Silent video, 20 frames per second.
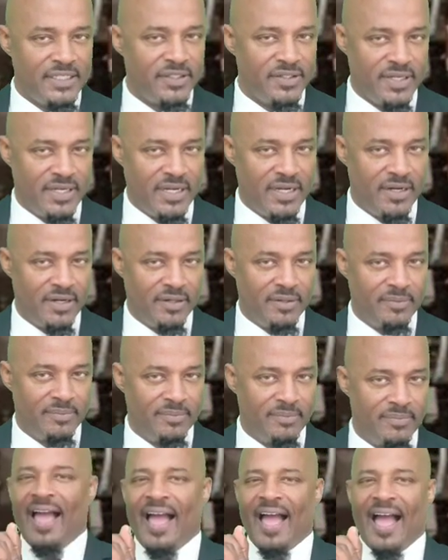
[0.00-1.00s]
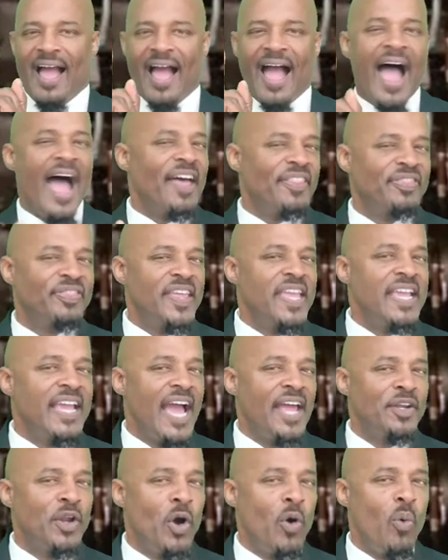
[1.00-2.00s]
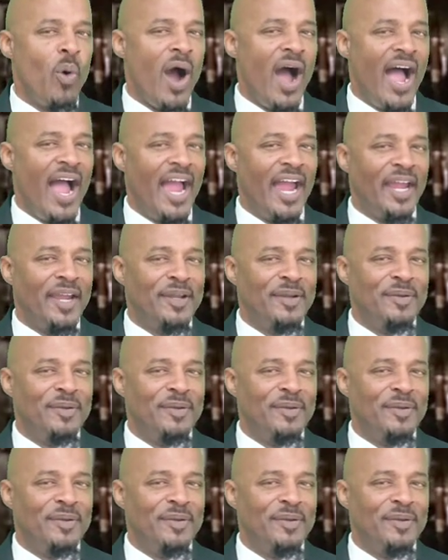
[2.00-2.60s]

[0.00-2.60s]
engineer. I think I know why.